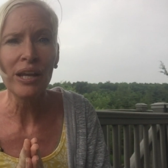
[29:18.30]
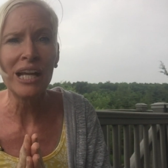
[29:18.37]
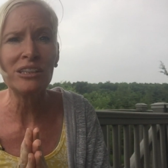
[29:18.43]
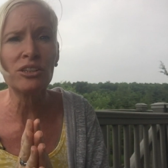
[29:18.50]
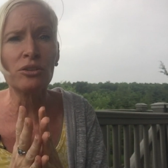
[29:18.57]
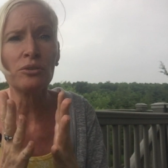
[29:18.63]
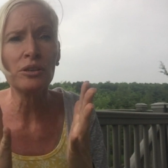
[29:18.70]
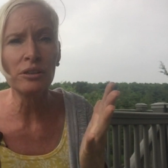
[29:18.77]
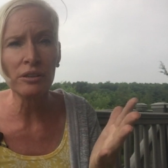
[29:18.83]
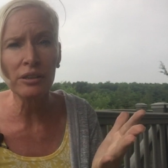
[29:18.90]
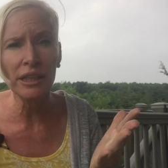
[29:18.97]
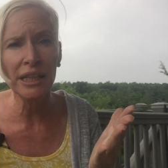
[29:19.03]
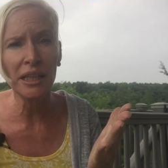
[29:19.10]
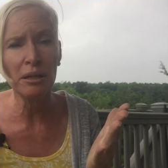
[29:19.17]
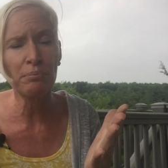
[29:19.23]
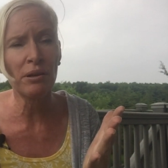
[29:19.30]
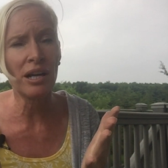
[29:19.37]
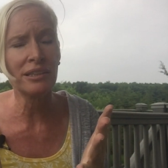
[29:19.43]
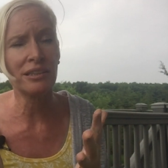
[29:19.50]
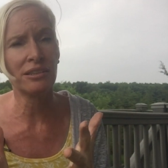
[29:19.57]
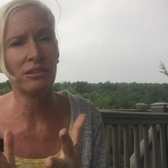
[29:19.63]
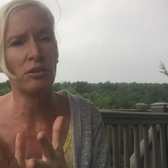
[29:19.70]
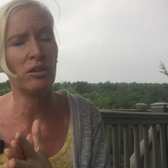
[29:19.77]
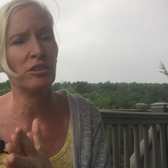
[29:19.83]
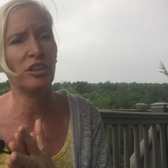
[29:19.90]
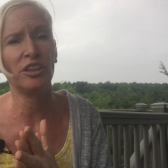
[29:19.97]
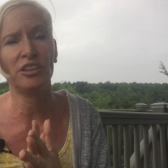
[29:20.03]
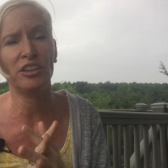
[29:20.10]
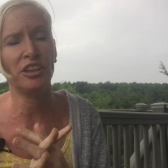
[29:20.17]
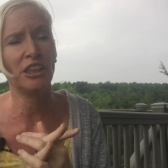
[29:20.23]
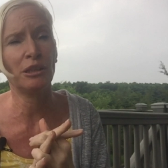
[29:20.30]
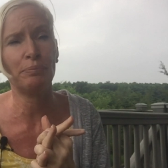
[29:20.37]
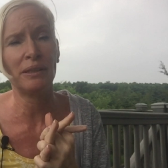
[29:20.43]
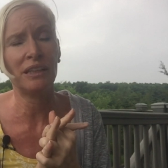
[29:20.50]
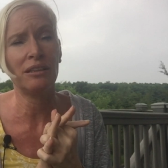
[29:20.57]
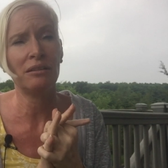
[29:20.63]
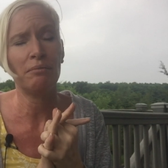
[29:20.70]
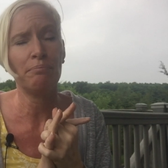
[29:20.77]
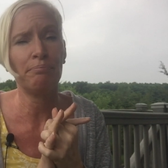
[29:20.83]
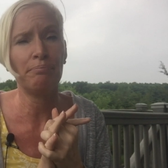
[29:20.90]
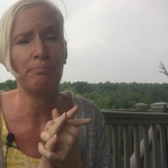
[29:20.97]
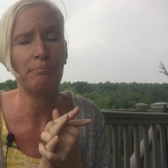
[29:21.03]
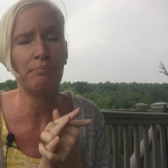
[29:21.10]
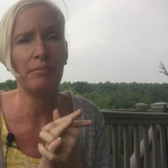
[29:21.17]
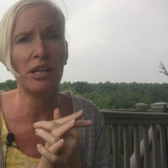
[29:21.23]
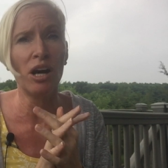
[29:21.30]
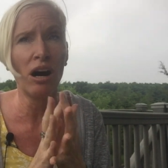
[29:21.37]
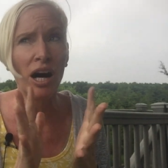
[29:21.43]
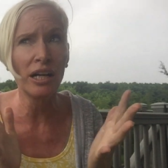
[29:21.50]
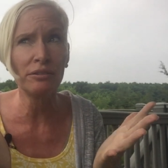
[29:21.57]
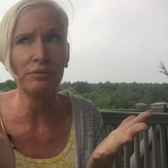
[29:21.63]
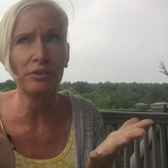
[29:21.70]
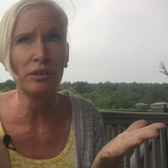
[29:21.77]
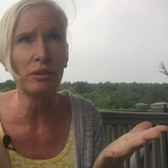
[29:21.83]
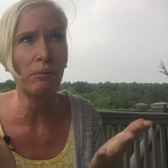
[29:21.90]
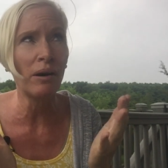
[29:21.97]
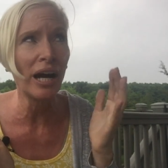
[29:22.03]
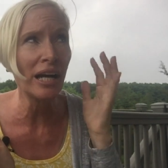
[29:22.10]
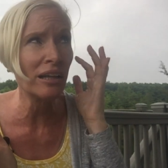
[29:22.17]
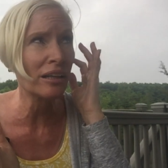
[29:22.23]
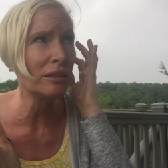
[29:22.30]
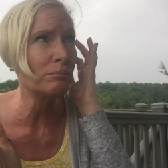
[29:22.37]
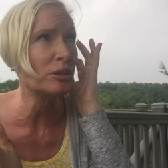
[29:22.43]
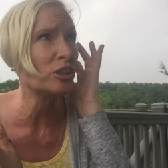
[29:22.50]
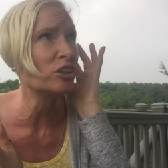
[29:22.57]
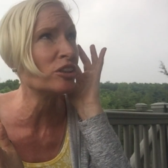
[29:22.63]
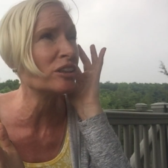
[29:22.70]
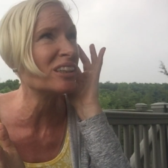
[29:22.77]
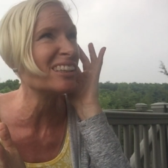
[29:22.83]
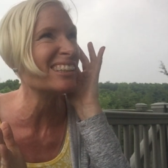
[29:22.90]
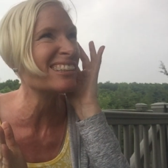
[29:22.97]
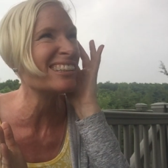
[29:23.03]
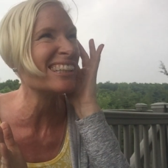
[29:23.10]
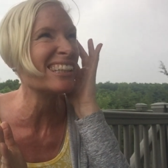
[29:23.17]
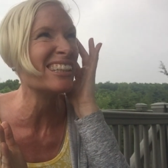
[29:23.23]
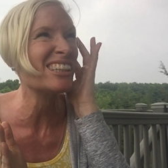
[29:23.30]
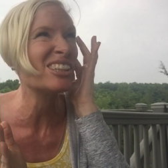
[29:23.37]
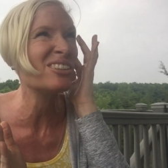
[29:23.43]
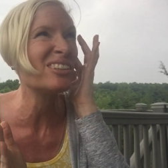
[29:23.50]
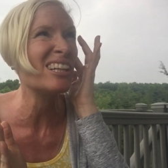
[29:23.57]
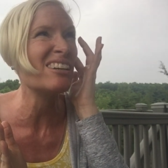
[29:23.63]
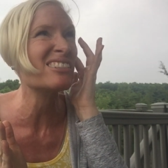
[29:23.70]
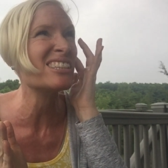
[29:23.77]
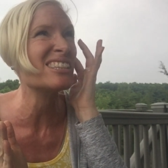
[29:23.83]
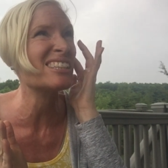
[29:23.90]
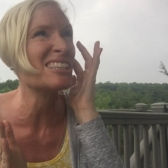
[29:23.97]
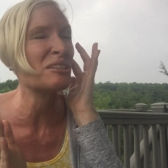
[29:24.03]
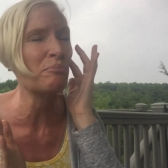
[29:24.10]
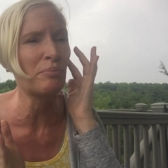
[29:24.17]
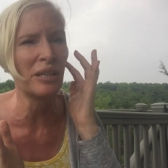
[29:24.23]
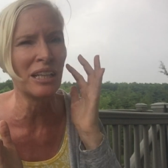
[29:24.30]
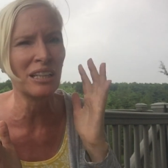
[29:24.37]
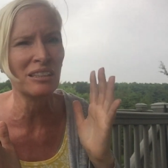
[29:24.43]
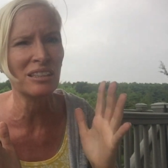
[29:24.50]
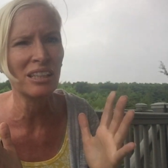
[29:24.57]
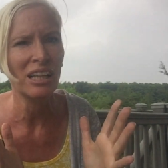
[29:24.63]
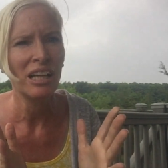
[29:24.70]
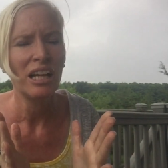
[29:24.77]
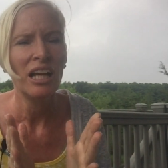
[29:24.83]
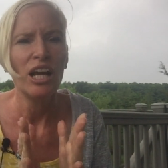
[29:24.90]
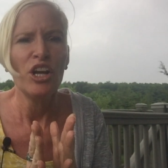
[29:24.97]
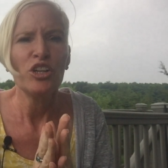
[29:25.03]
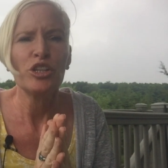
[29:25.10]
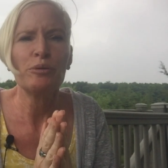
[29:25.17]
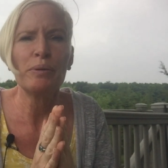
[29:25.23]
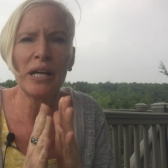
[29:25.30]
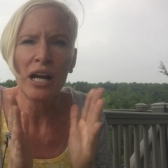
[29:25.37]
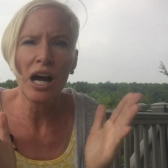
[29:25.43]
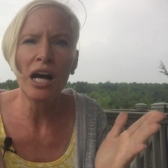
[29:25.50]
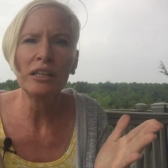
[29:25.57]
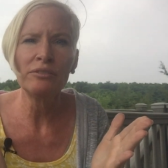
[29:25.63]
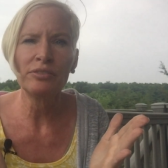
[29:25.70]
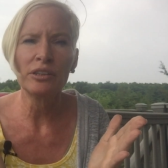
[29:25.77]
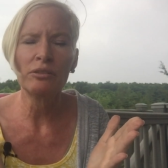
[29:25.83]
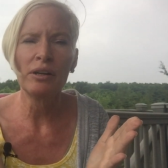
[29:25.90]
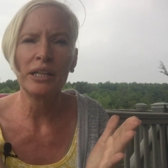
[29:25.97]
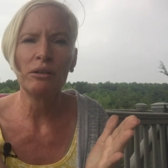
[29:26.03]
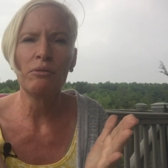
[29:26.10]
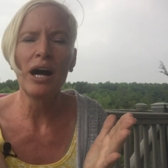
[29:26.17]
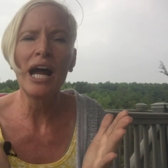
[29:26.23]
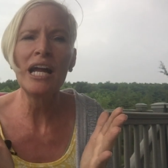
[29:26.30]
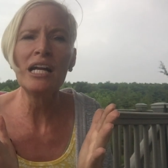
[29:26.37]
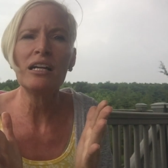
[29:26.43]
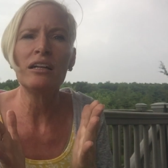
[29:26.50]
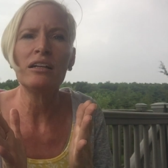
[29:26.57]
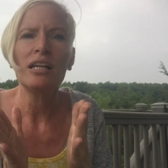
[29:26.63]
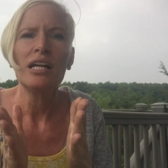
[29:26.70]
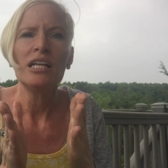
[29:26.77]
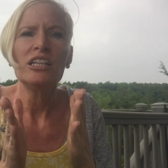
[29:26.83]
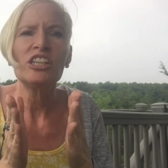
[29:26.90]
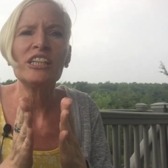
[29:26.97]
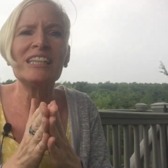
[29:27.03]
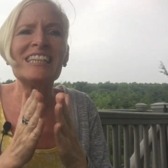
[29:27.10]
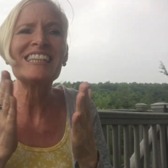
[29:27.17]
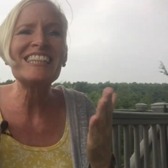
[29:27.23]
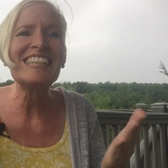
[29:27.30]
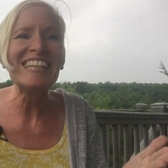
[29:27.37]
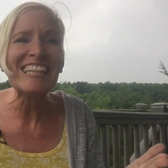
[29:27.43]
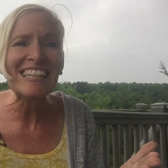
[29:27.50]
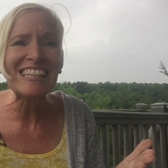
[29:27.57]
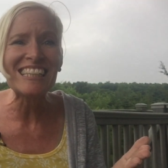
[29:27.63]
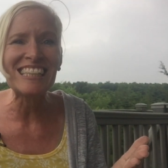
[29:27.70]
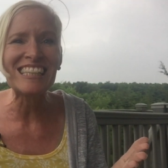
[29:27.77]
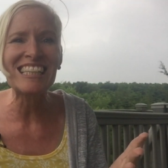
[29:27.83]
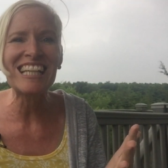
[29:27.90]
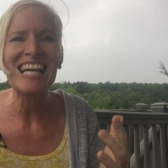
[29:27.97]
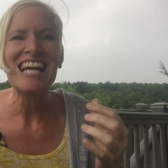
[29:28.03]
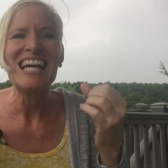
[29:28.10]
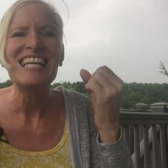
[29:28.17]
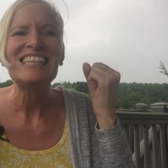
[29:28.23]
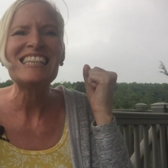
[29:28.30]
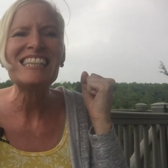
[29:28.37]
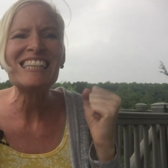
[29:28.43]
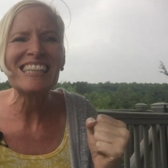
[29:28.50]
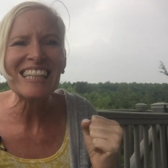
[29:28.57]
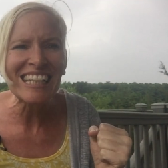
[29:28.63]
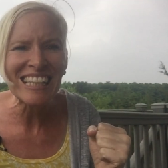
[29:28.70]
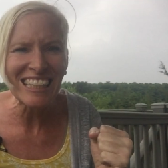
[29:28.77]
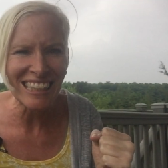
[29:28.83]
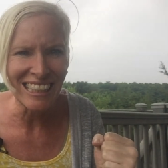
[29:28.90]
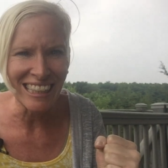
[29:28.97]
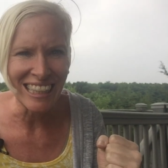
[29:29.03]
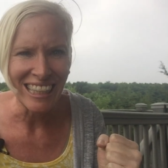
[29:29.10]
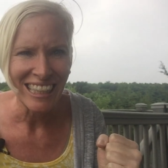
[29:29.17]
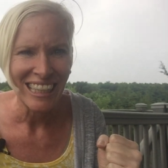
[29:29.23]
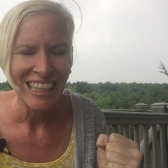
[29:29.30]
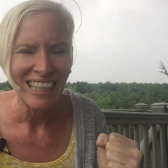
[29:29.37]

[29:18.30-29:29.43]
And so her healing process, although she's been gone for a while, I'm sure. It looks like in the 2000 somethings. She's been gone for quite a while. She still, still